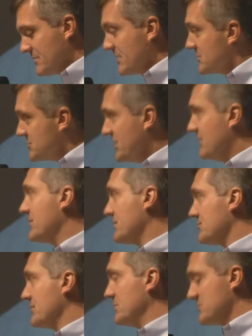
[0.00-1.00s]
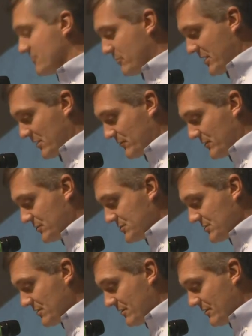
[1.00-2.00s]
to achieve their dreams of a better
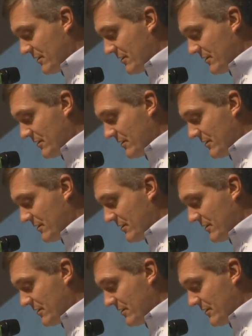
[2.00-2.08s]
future.